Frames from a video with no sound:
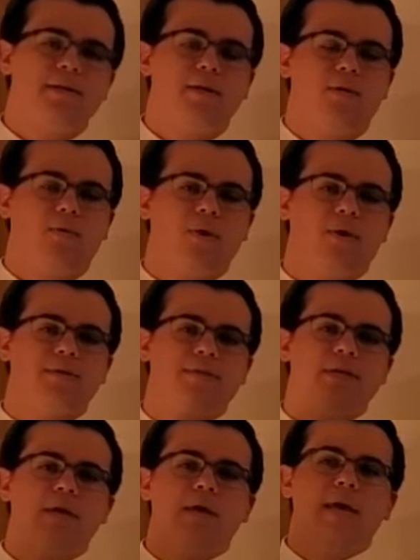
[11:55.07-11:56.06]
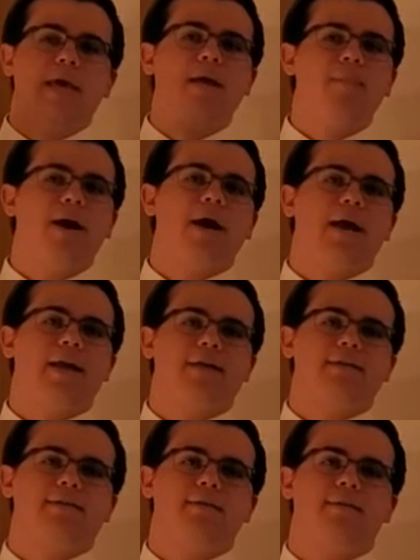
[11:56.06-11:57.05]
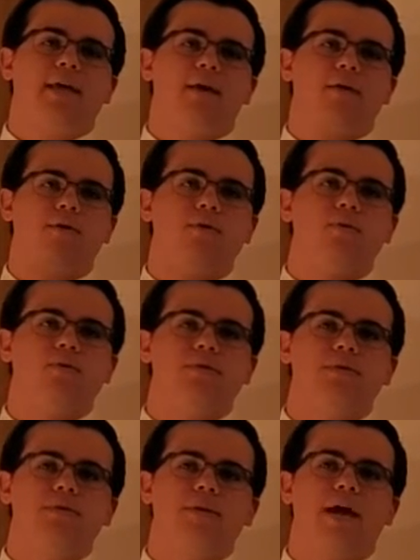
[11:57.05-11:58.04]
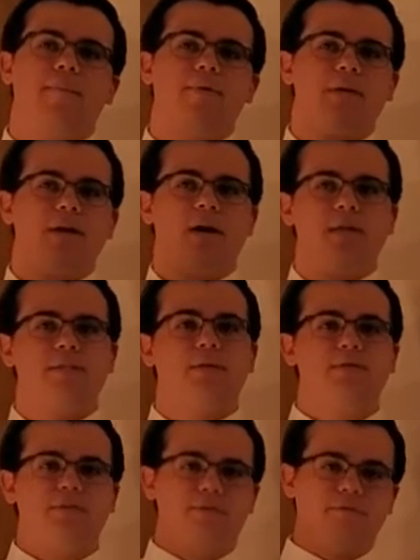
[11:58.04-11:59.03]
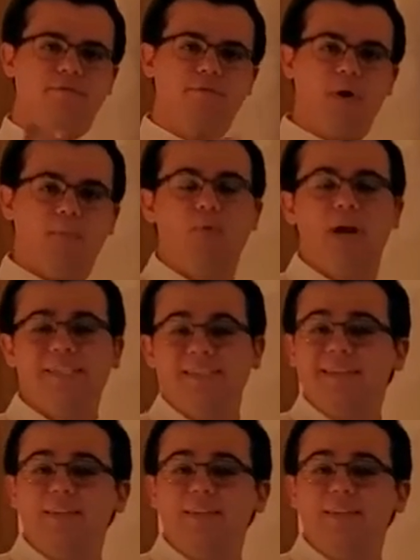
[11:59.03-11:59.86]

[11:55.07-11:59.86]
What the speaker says: in other words, antibiotics that are used not because there's a present